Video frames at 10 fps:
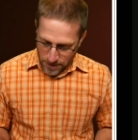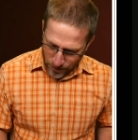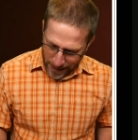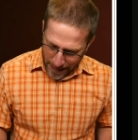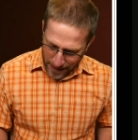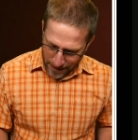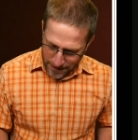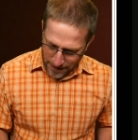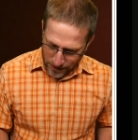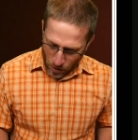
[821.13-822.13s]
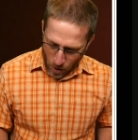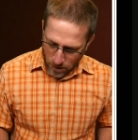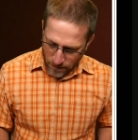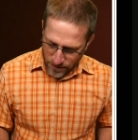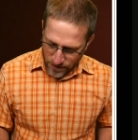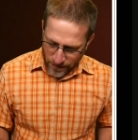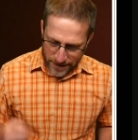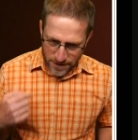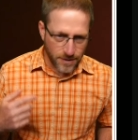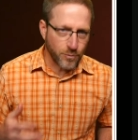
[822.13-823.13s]
You cannot select all of the
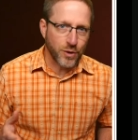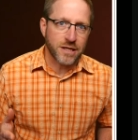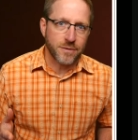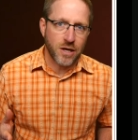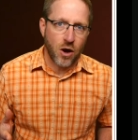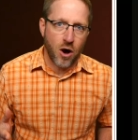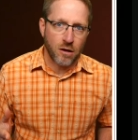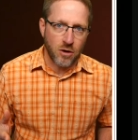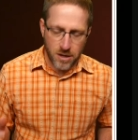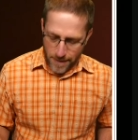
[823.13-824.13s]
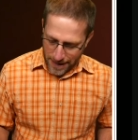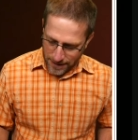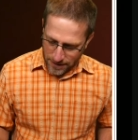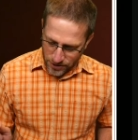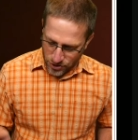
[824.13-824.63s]
devices and bring them in all automatically.